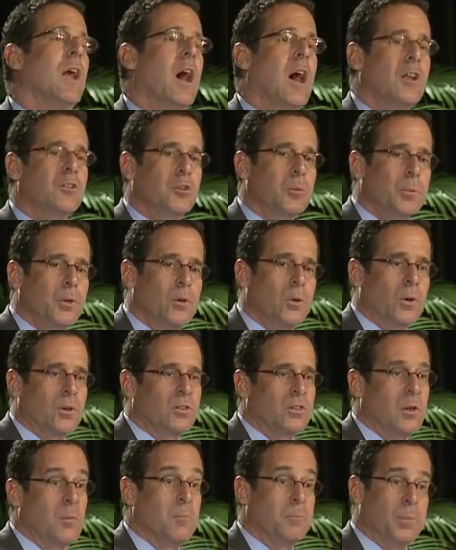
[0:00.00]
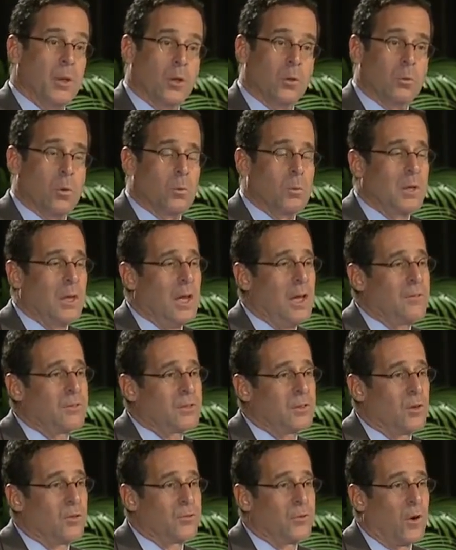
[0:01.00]
Entrepreneurship built what we have
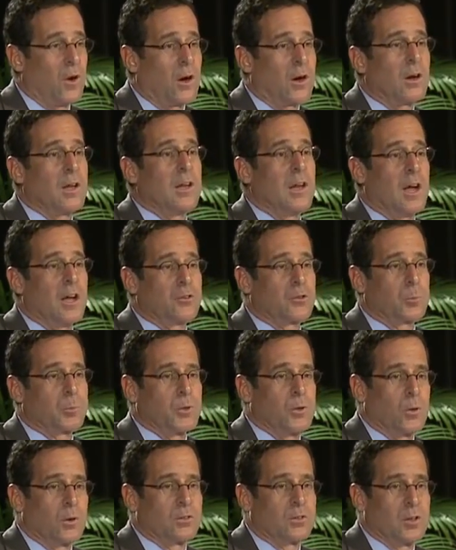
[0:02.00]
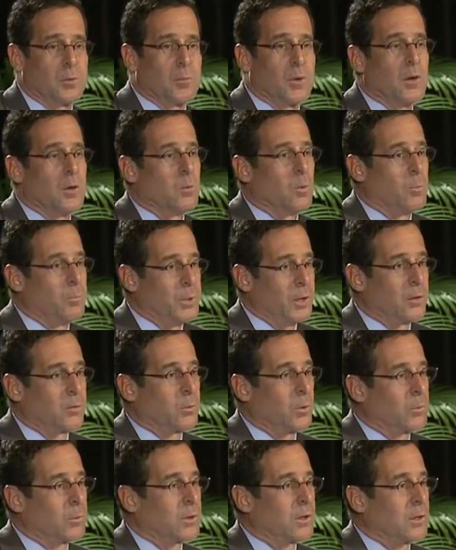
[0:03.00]
so far, and entrepreneurship will build
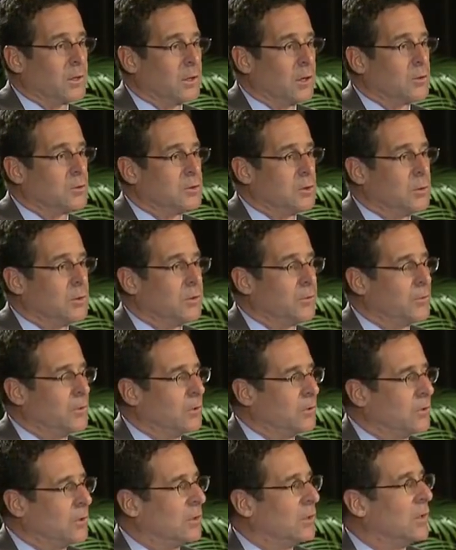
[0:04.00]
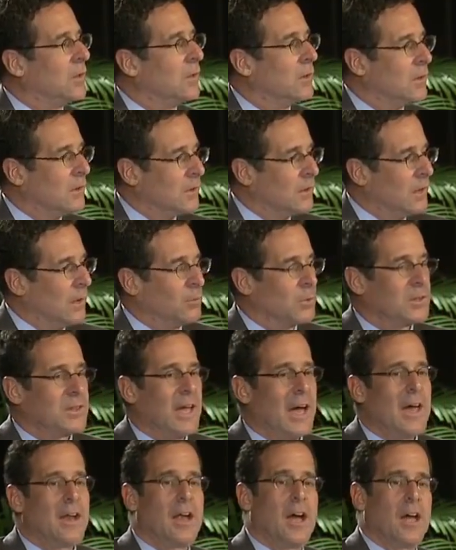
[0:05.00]
what we're going to go to in the future. And with
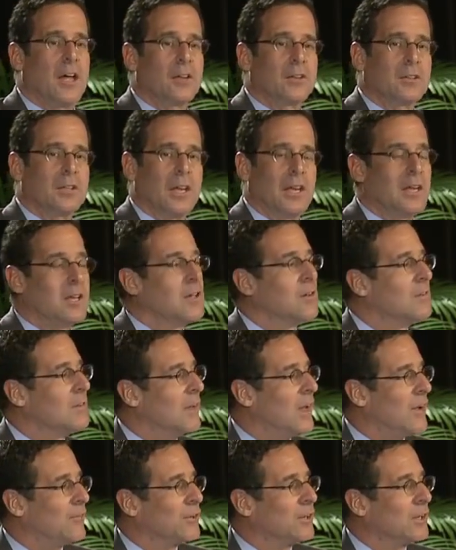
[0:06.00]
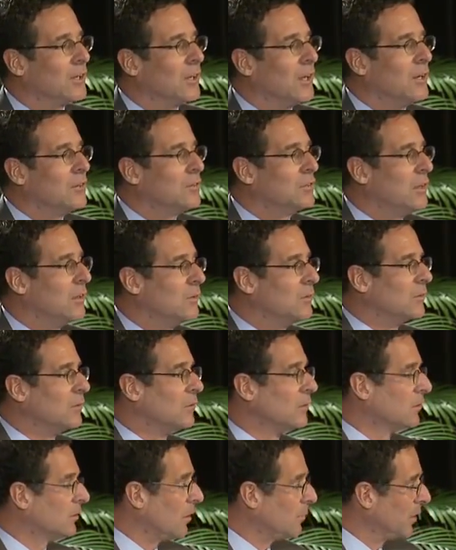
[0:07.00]
that, I'll say, have a good lunch, and
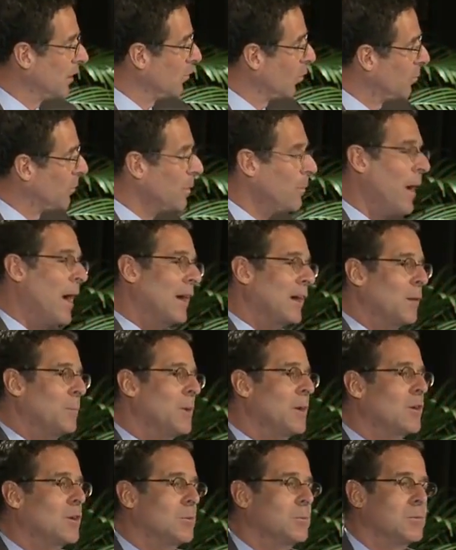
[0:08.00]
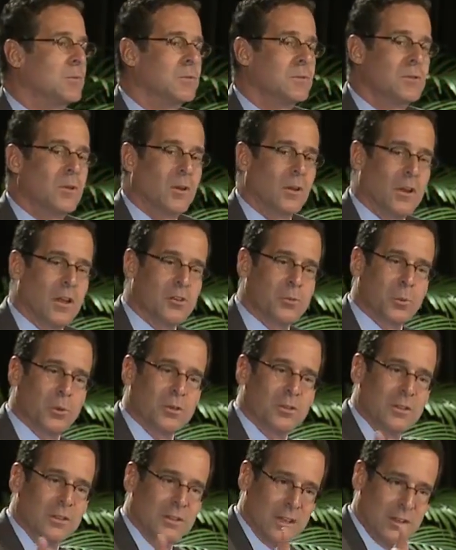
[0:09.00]
somebody will be back up here to do the lunch
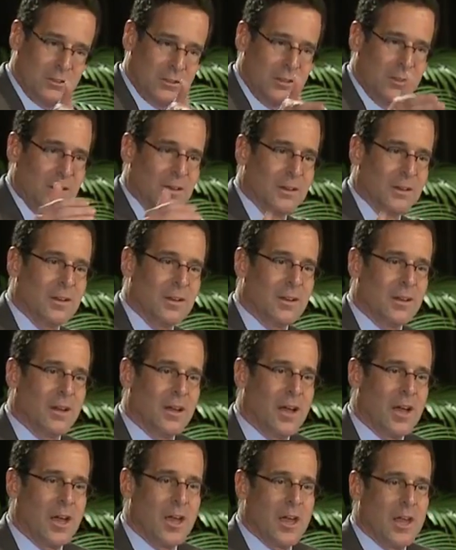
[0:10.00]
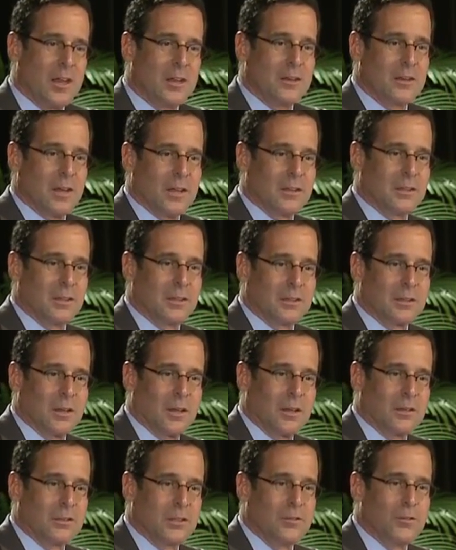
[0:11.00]
presentation. And I think
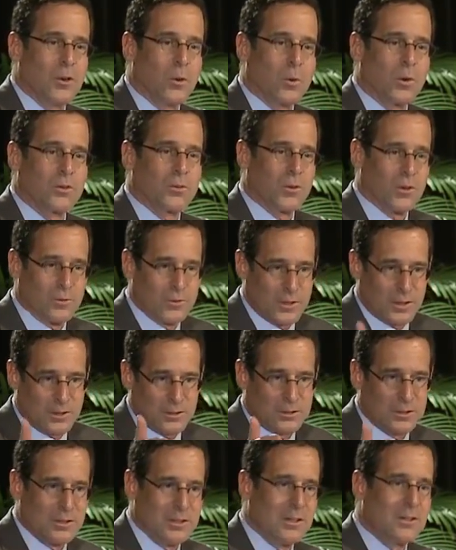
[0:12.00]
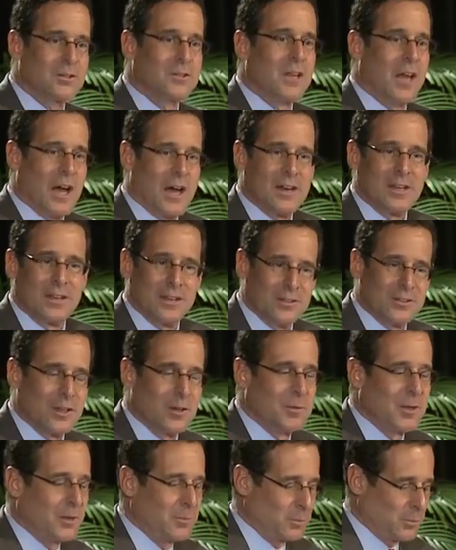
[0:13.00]
Stephen Horsford over there sitting there is nodding. He's going to
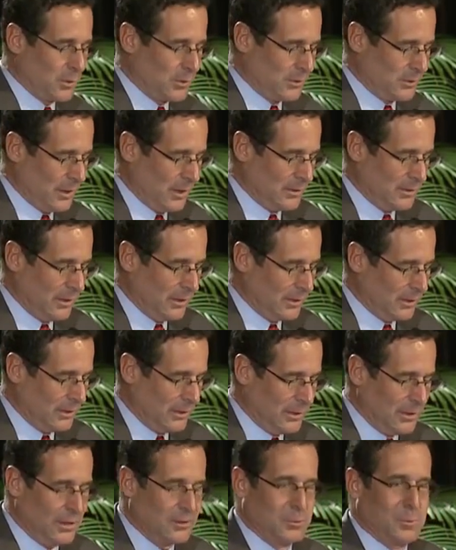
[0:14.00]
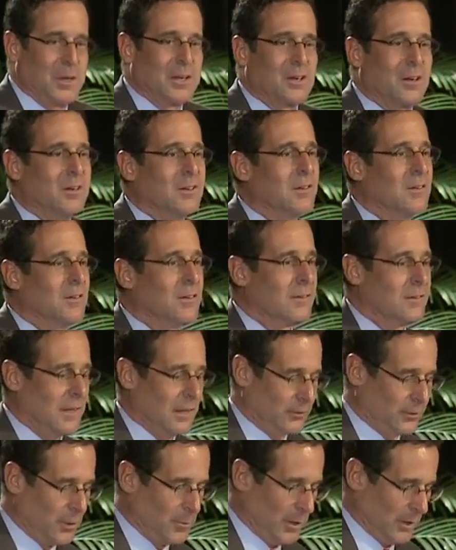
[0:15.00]
be presenting the speaker.
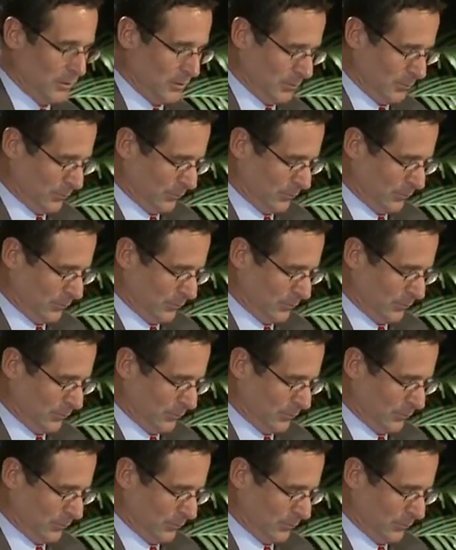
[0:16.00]
Thanks very much.